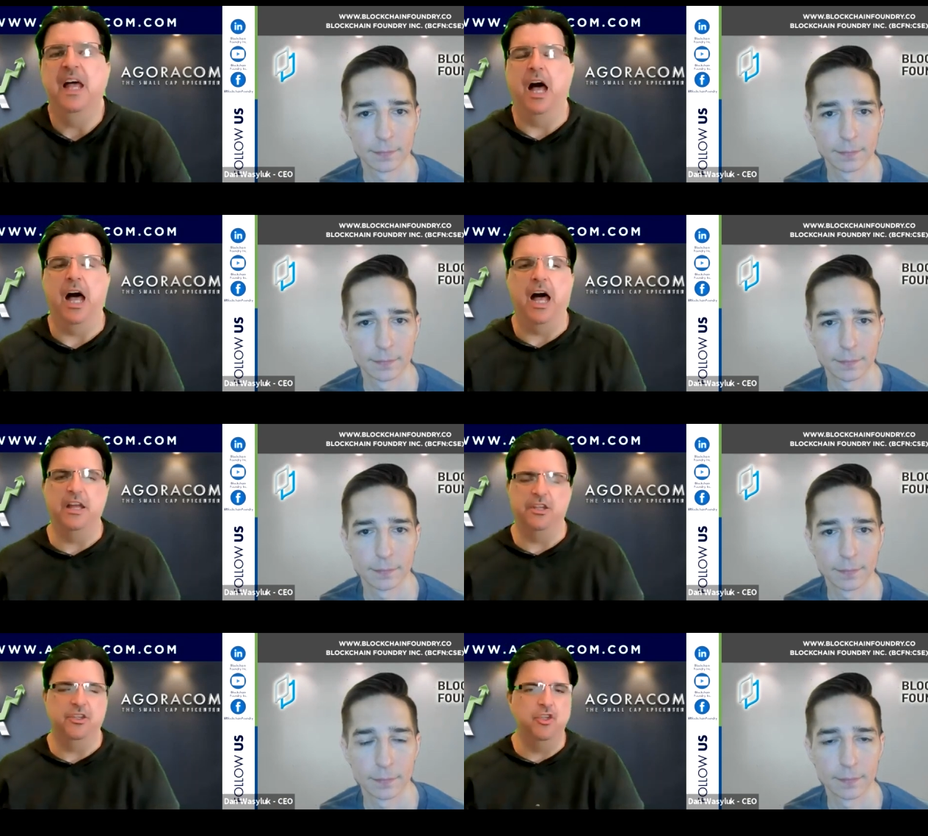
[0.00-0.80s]

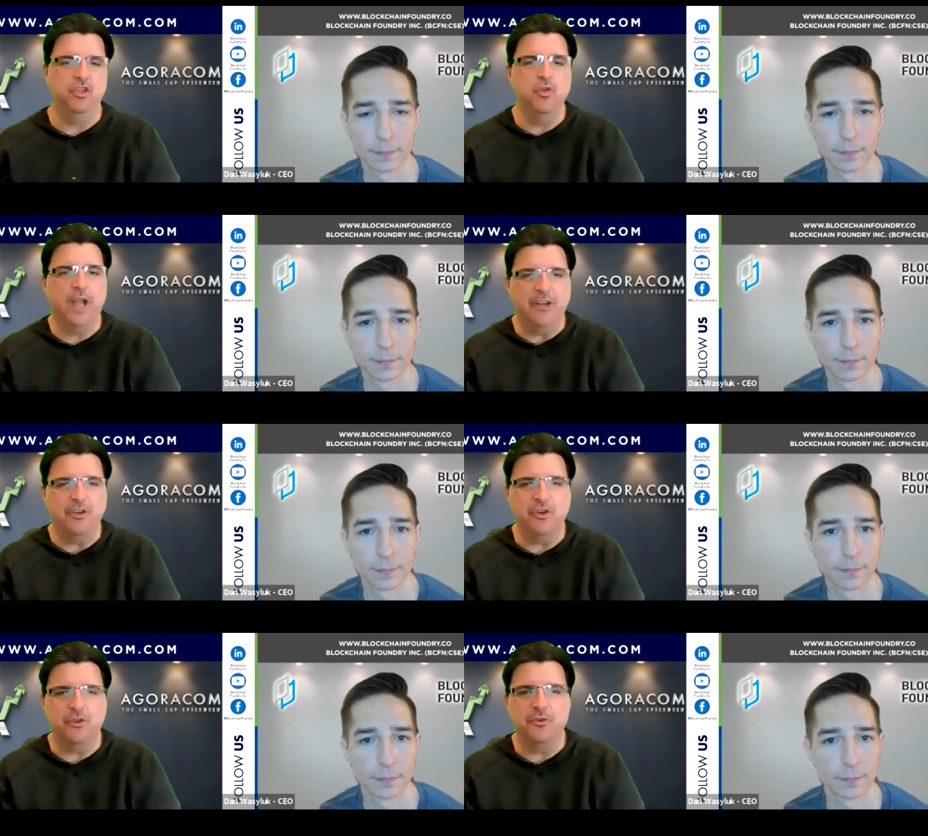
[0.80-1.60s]
Speaker 1: Uh, you got to do
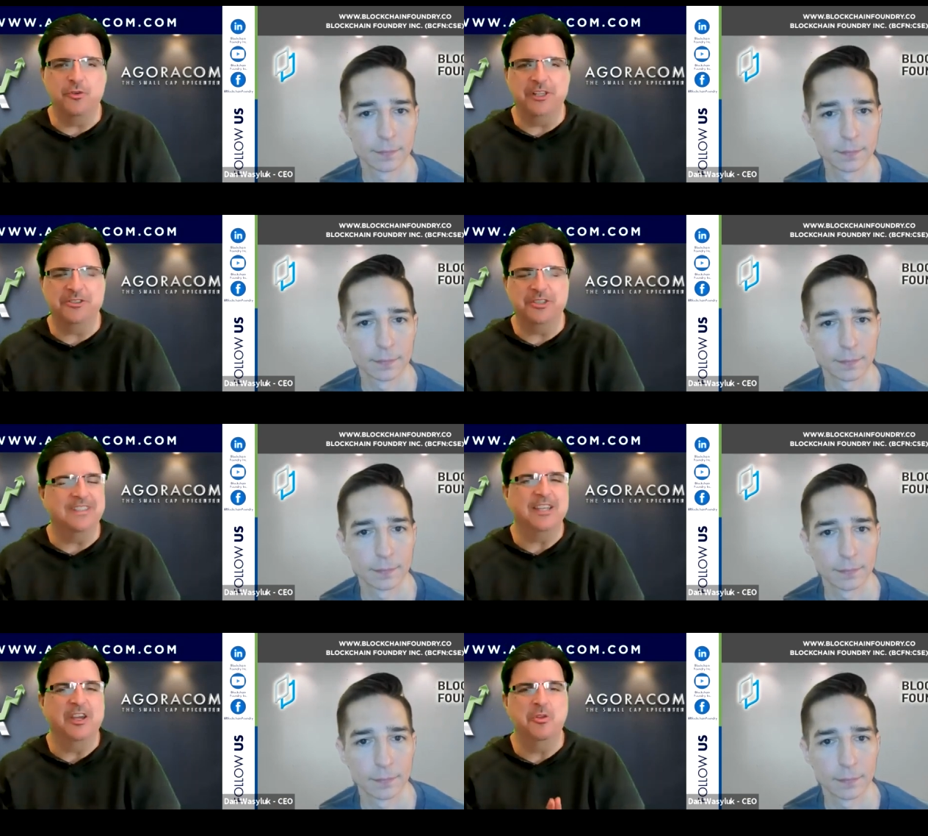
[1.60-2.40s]
your due diligence.